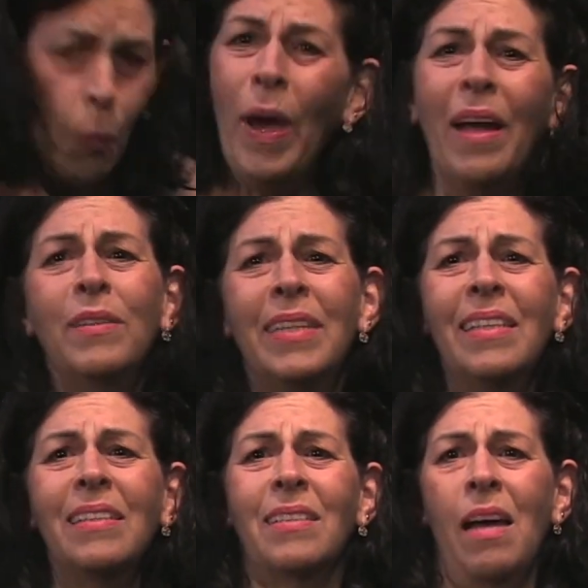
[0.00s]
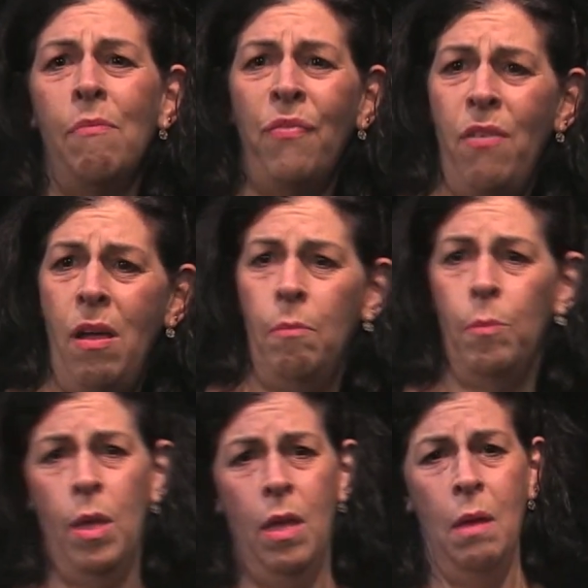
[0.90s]
where did this come
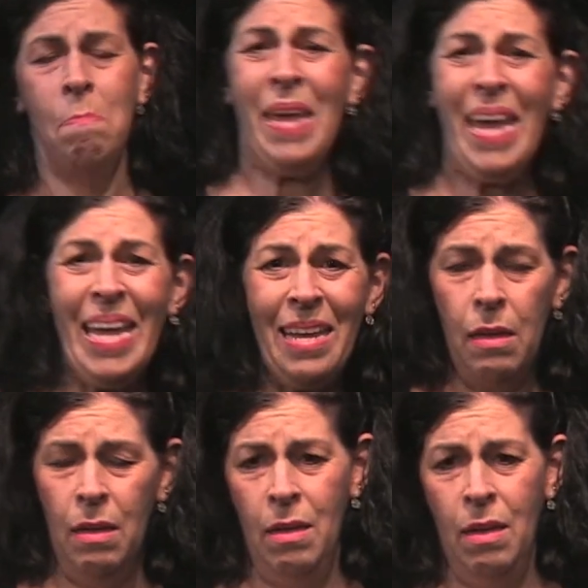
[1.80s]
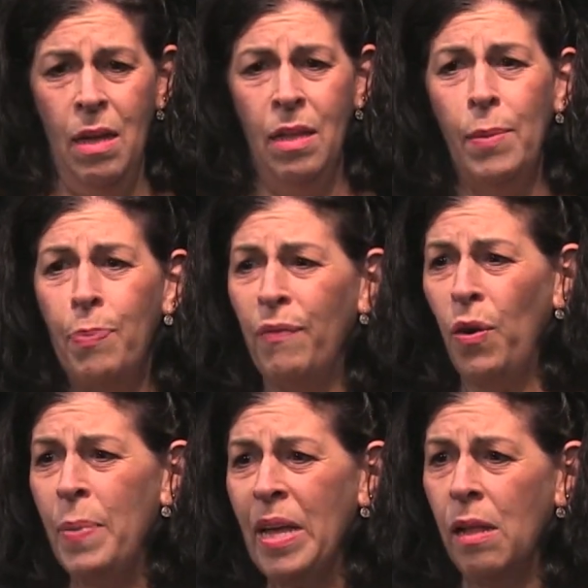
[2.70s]
from? Me, the
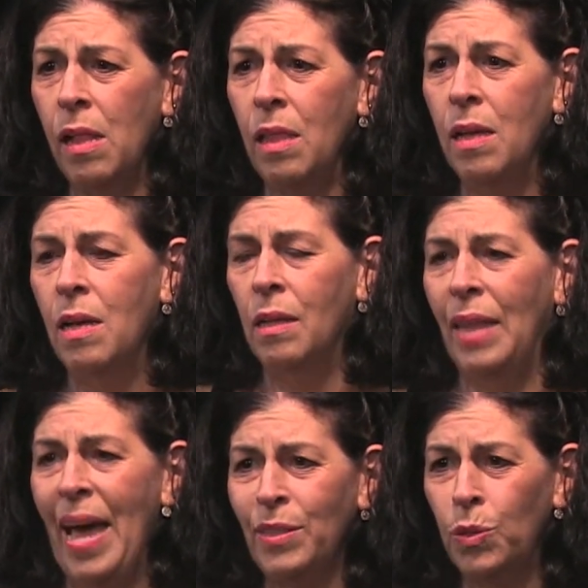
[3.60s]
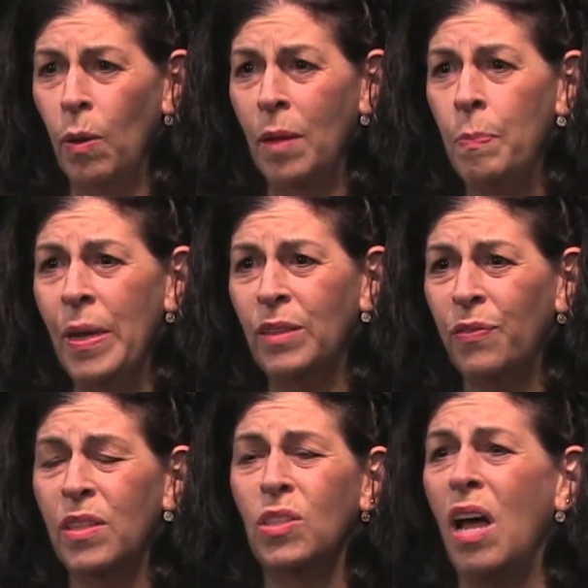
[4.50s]
proverbial last one picked
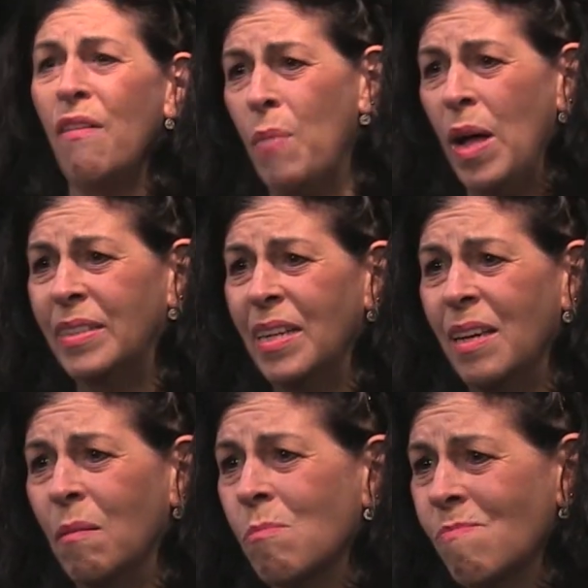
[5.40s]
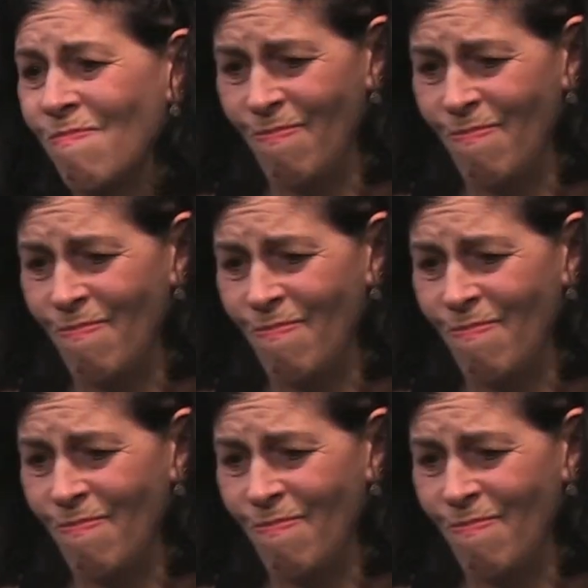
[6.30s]
for the softball team.